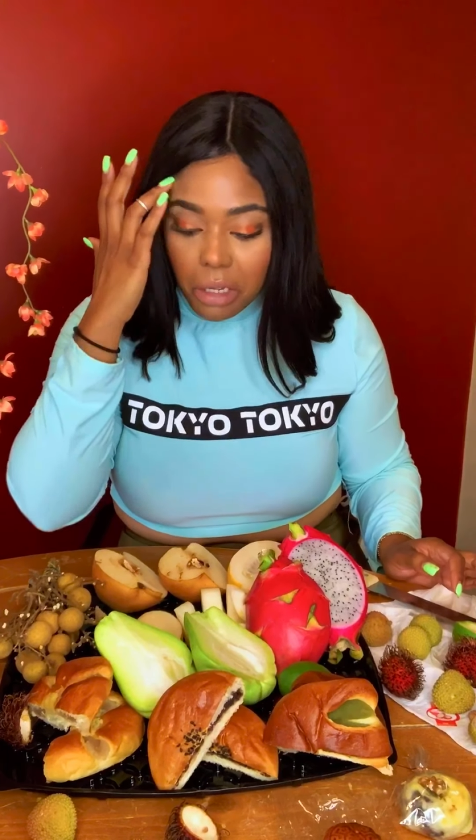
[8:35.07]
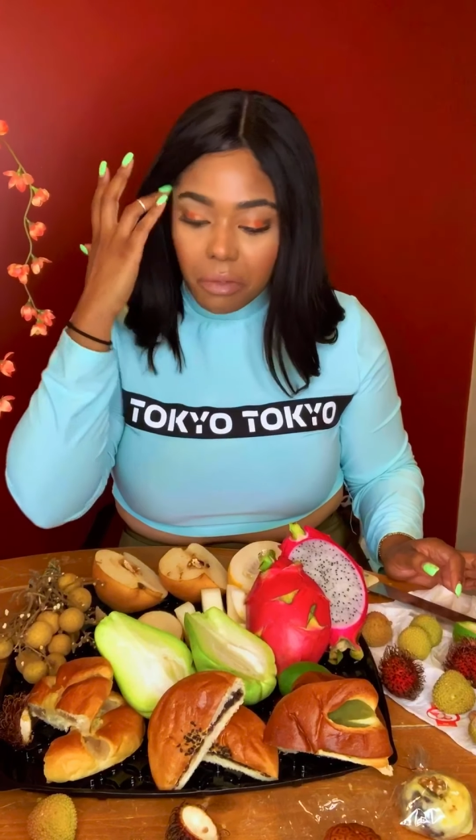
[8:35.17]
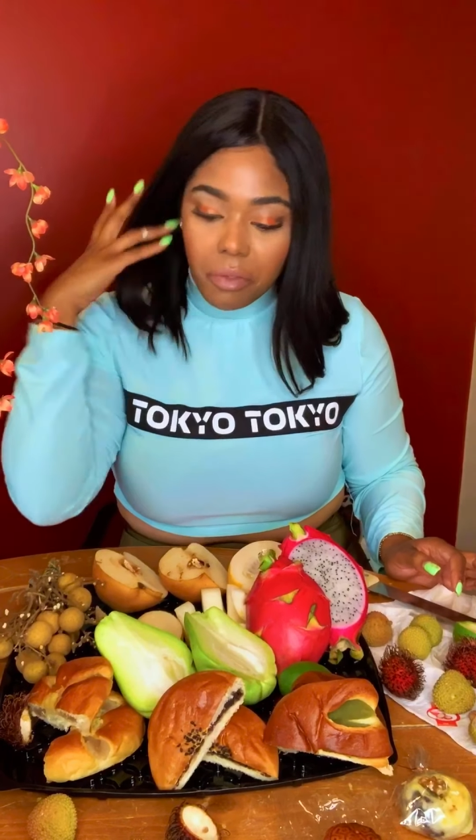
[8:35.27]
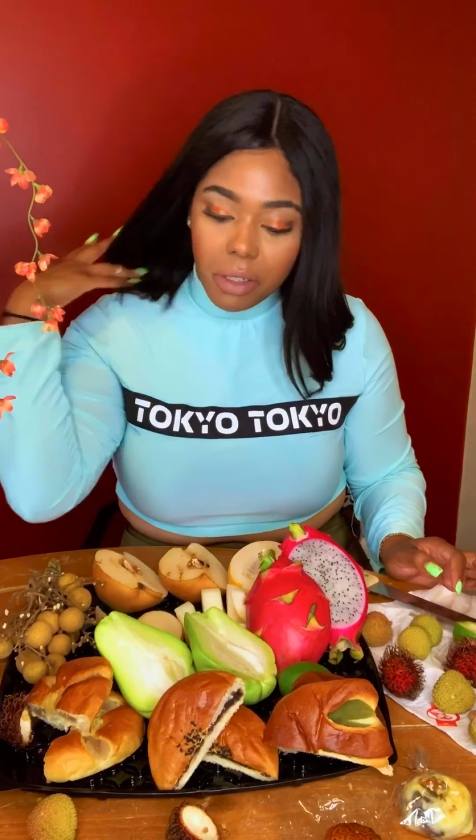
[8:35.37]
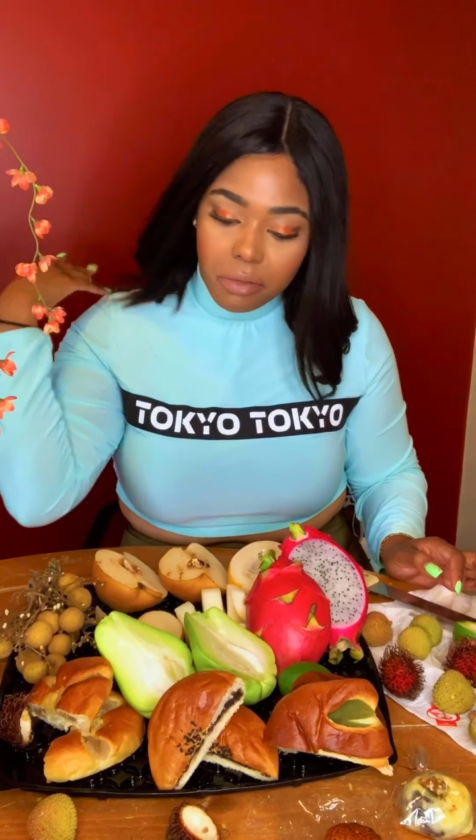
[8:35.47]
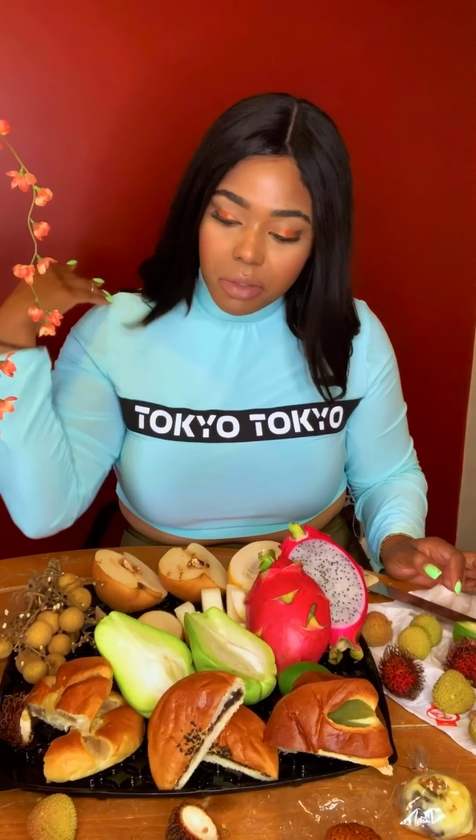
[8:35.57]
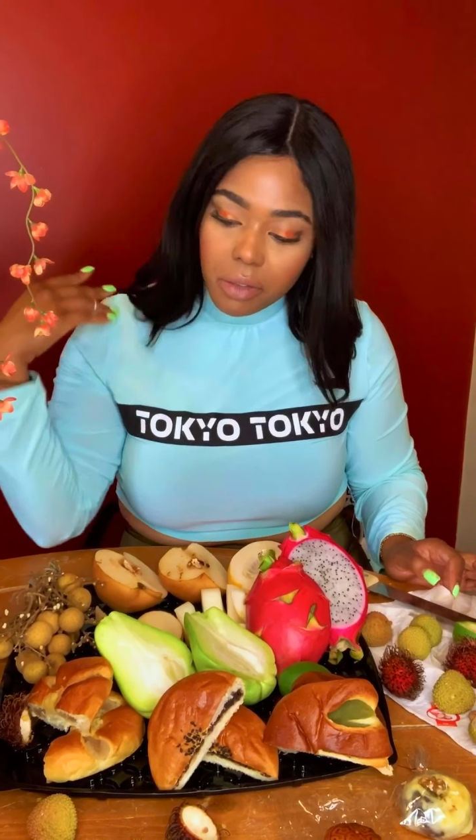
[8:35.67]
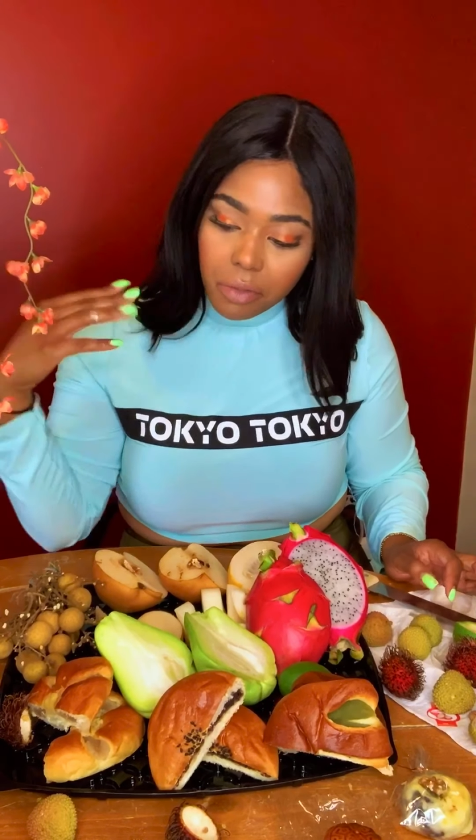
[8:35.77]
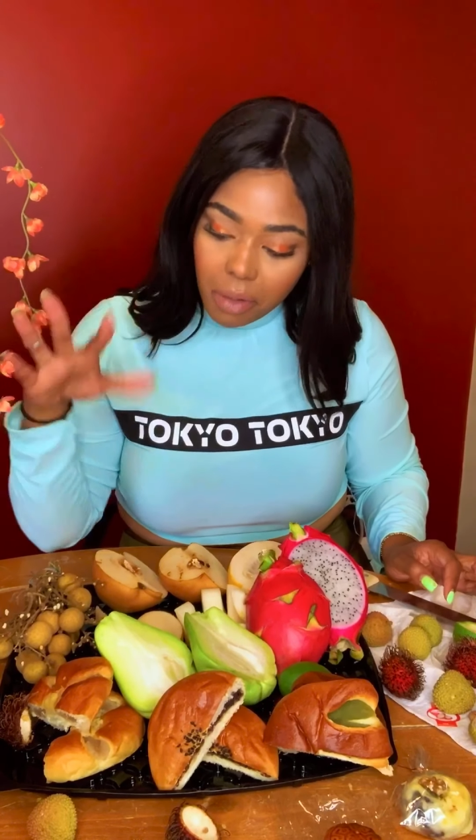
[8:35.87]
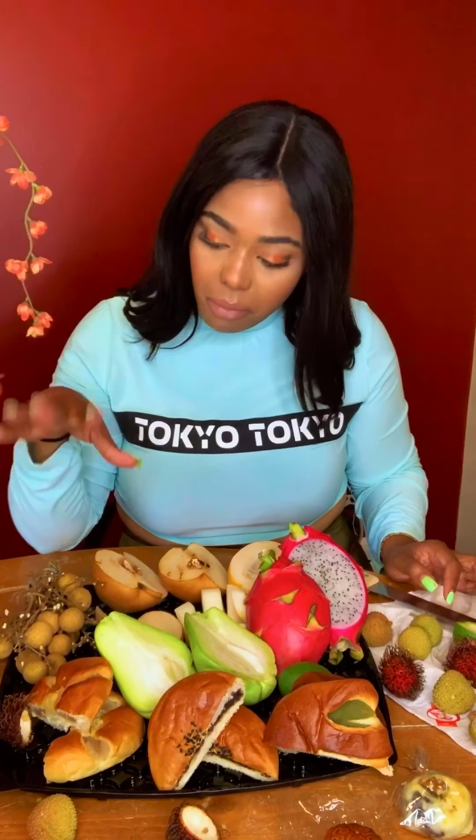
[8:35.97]

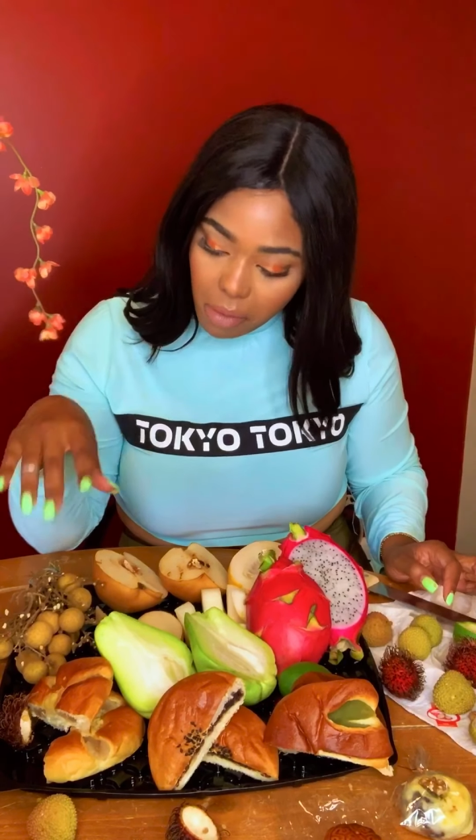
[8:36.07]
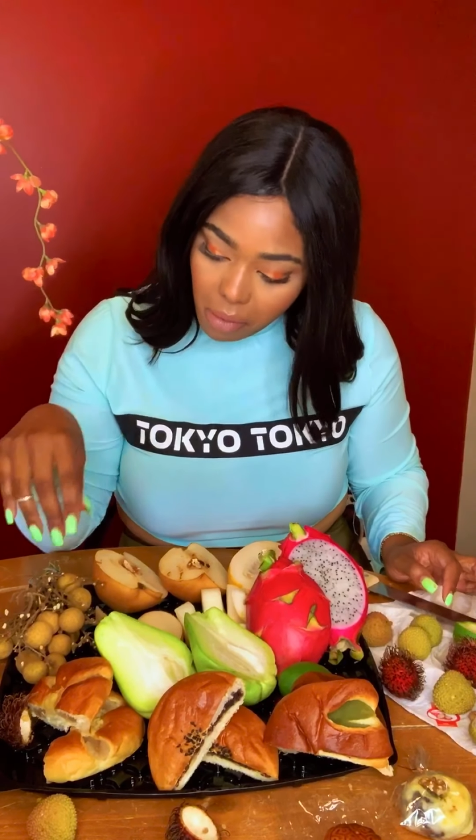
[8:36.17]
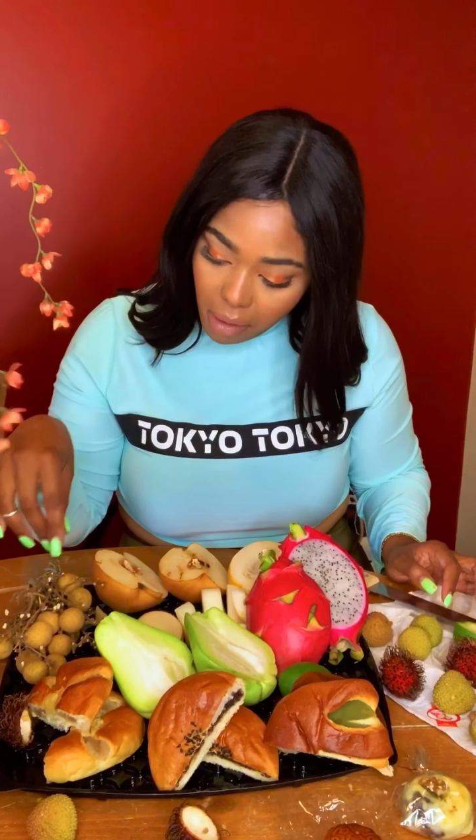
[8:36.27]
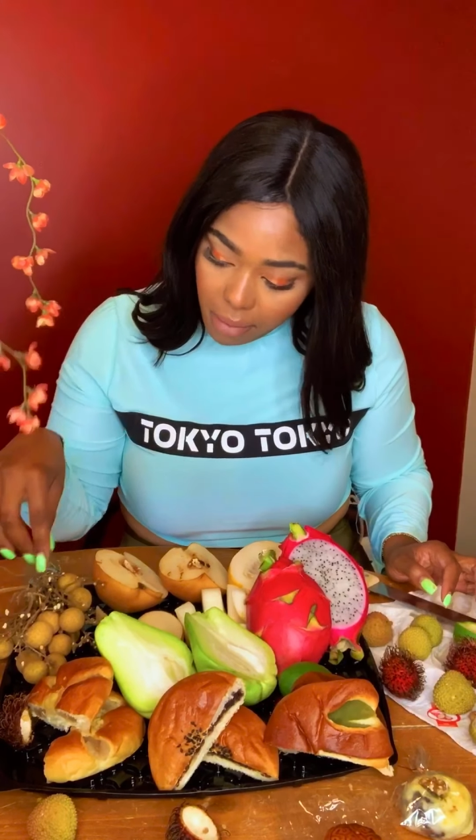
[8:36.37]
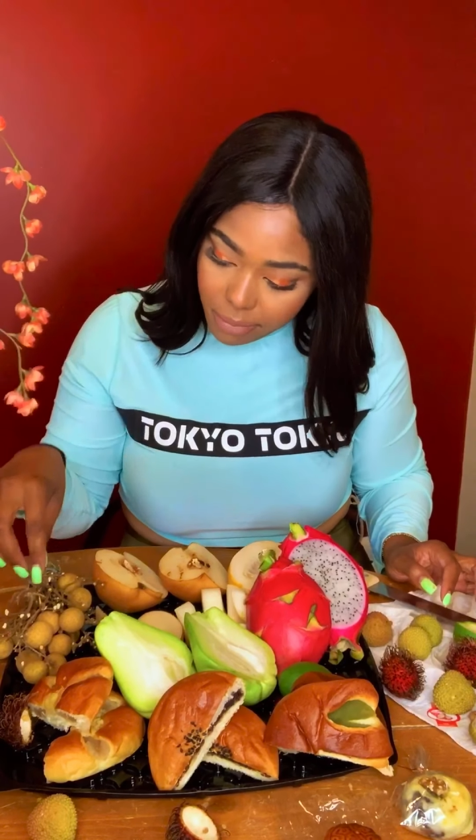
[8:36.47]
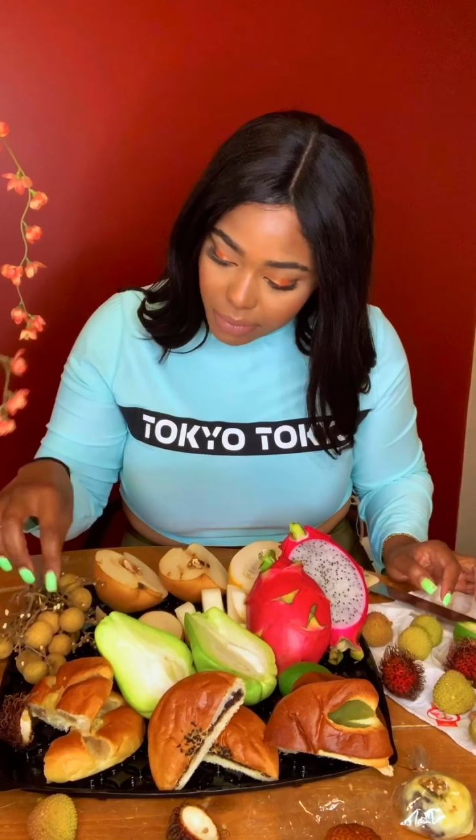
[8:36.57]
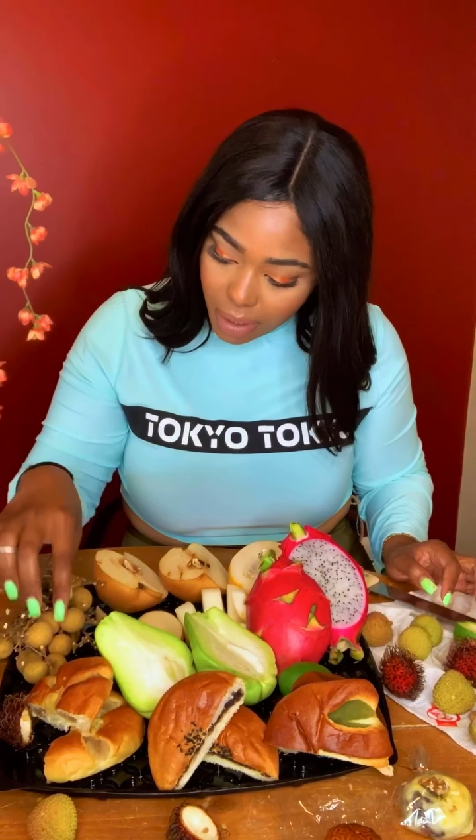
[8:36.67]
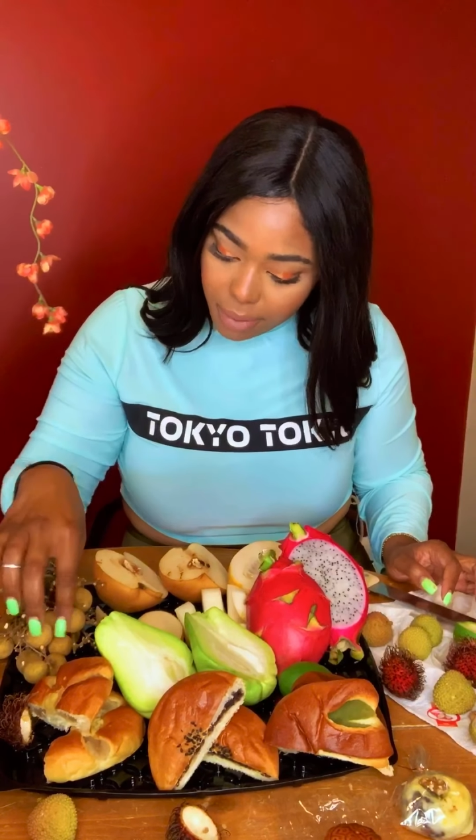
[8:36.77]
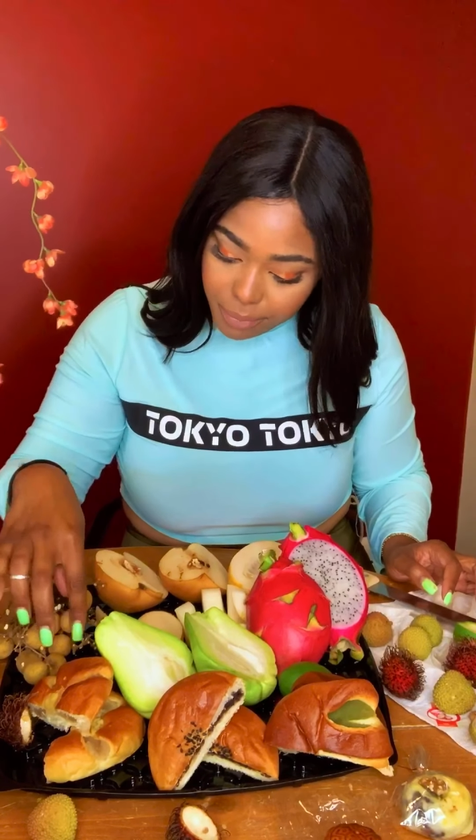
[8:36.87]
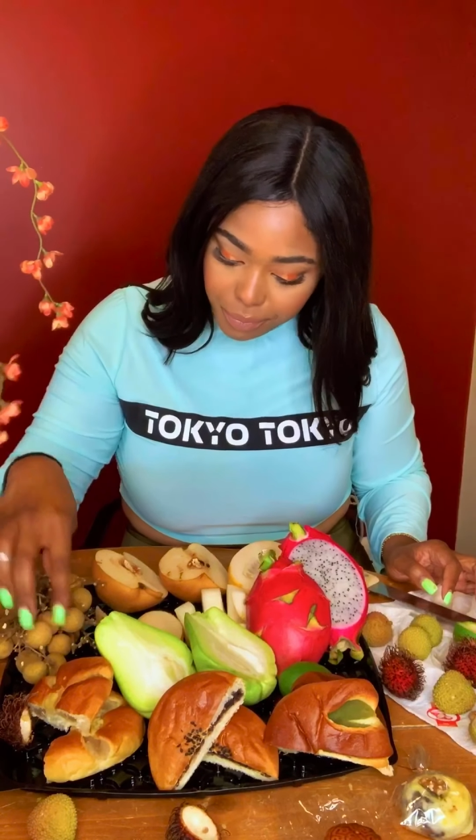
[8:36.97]
Okay.